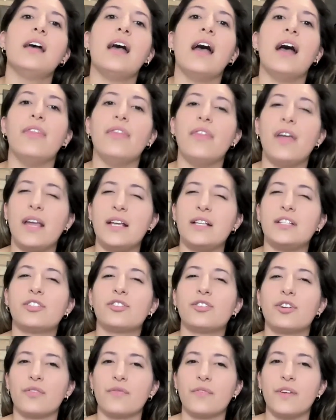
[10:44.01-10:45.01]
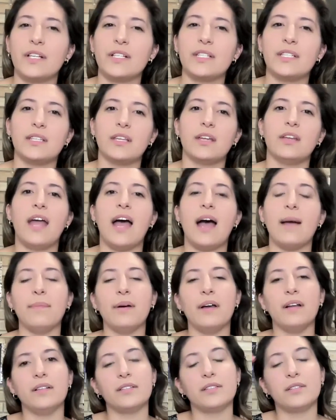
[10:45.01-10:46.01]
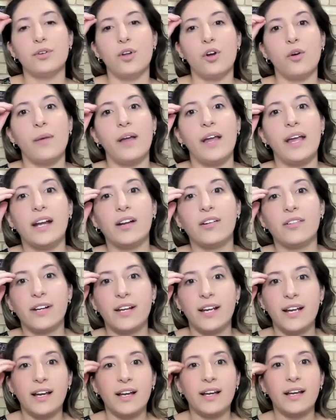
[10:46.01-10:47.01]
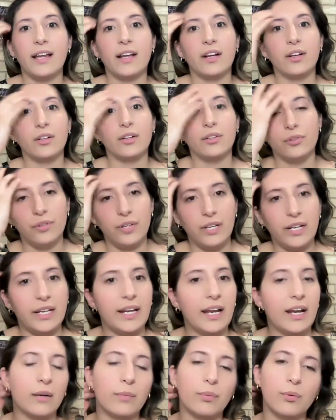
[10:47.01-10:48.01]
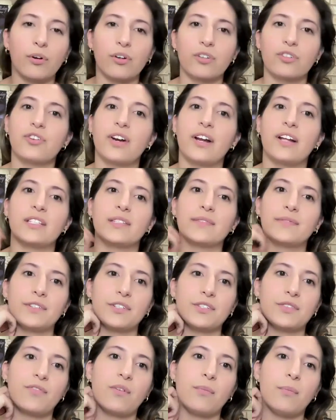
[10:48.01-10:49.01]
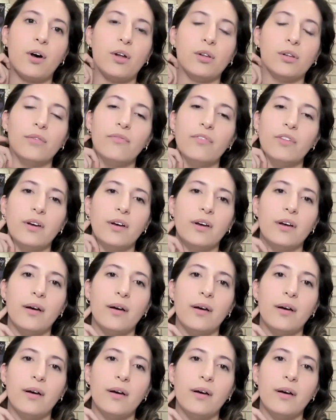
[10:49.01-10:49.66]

and they service the Napa and Sonoma area, including airport transfers from all of